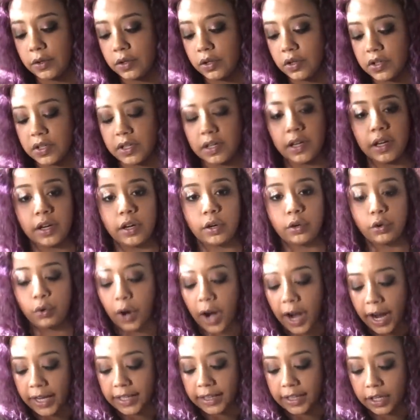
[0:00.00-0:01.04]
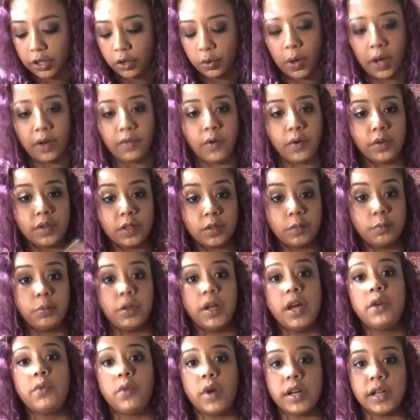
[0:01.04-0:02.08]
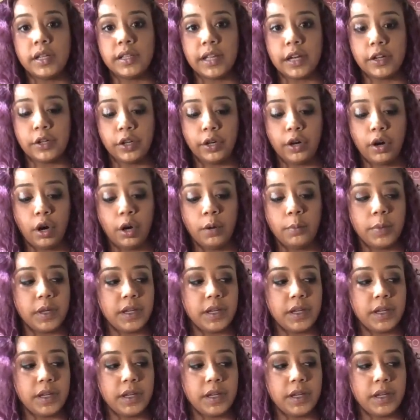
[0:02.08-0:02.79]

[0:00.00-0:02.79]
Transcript: and you're sitting here crying that you have all this blood running down your arm,